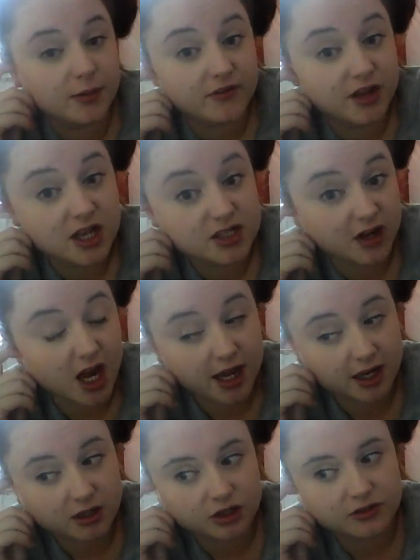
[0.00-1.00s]
with us for
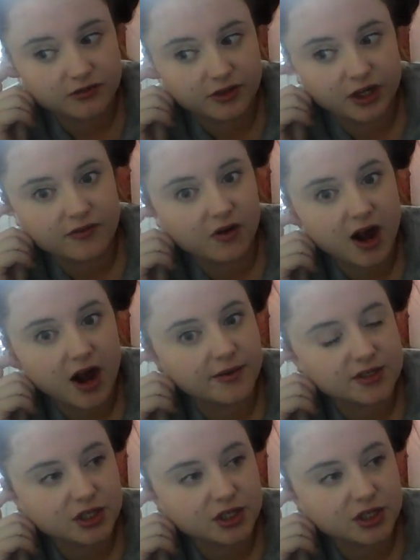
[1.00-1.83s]
like good 3 or 4 hours,